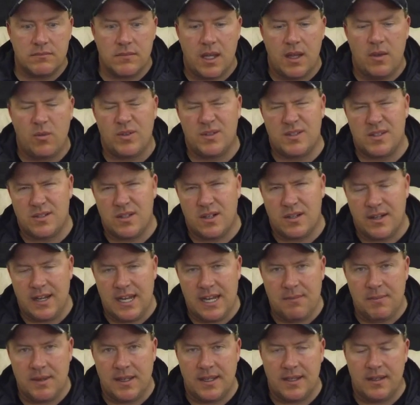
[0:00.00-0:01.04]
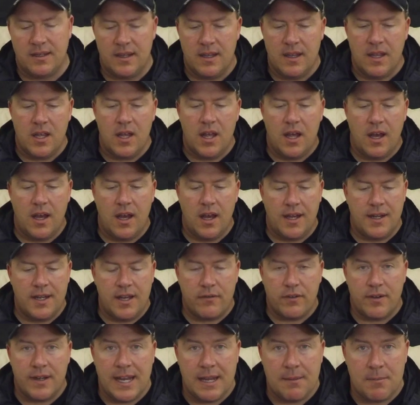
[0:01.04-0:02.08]
I would start naming it. I
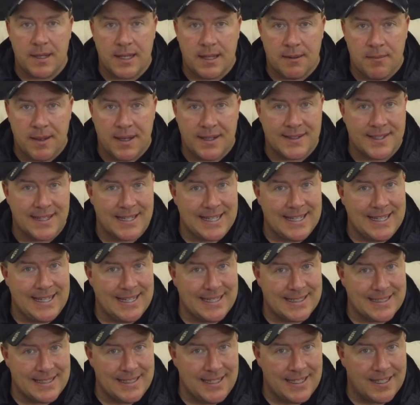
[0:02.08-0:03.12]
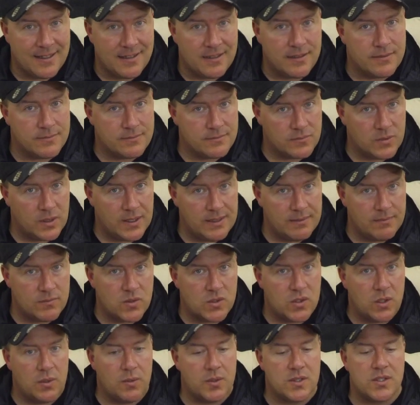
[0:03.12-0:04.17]
never name a command that I can't get, right?
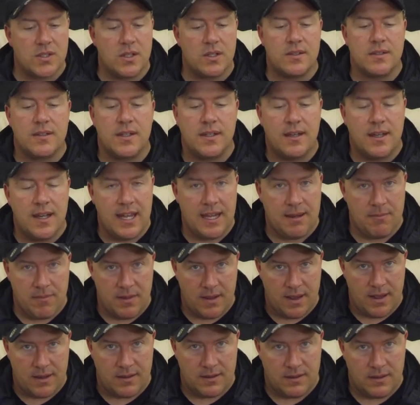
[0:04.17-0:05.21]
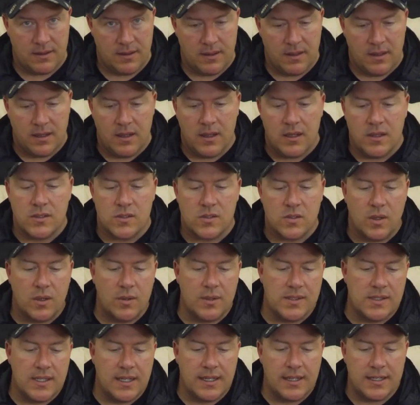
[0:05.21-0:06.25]
So I would start to name that. So I
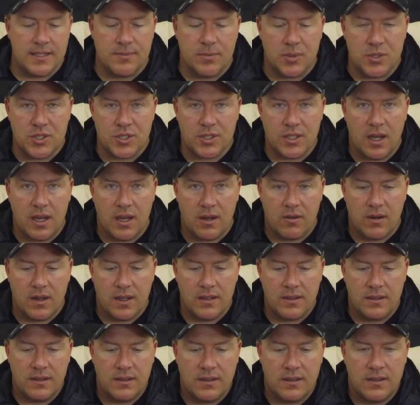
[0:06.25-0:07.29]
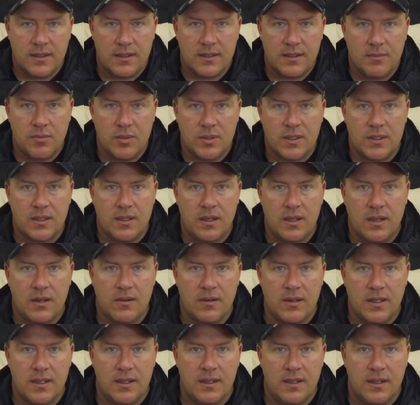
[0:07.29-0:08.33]
would say, let's put your collar on. And to put the collar
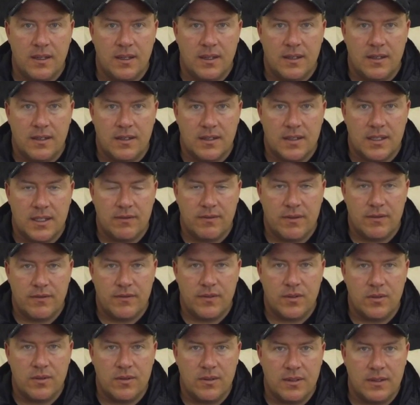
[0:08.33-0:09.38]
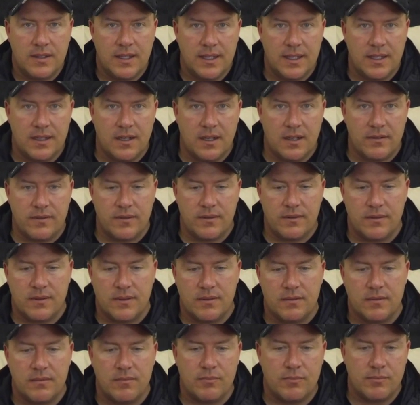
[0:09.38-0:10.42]
on, give it food, take it off.
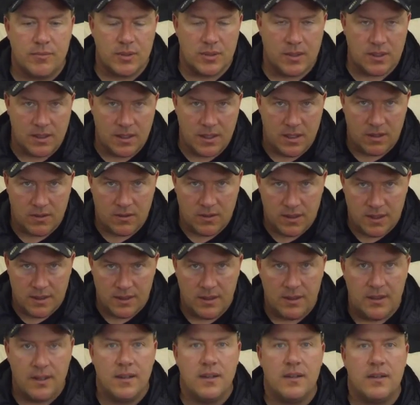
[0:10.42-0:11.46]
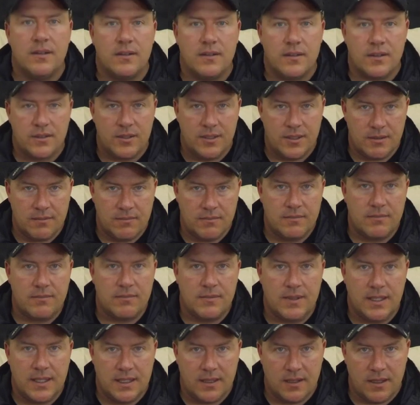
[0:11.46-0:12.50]
Put the collar on, good,
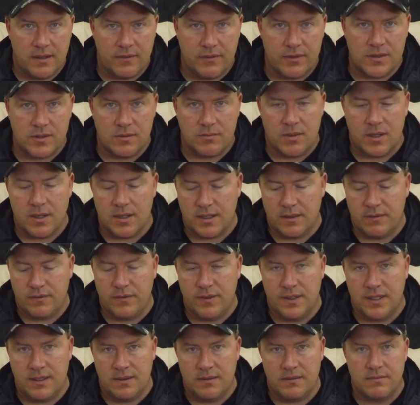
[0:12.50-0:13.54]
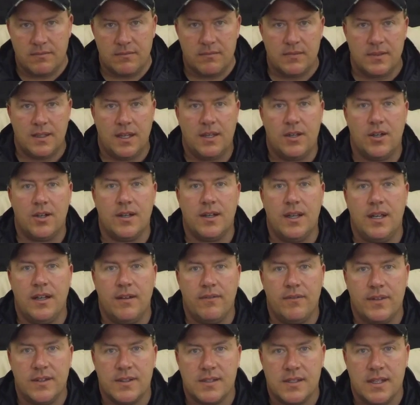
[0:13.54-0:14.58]
take it off. So mark and feed, now you're going to
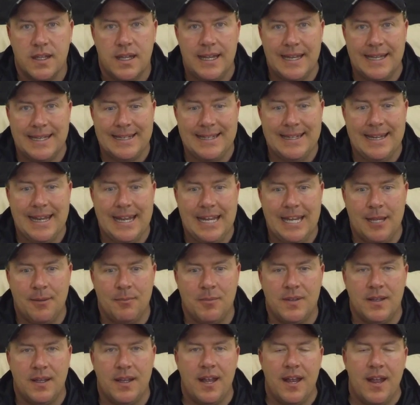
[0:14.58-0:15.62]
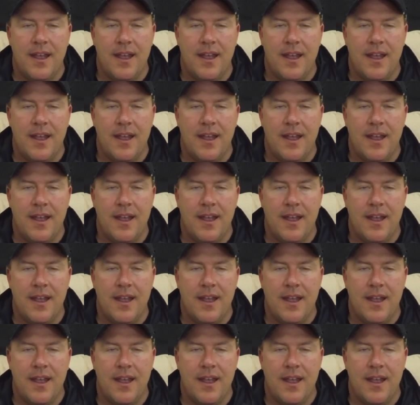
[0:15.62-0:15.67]
have this named.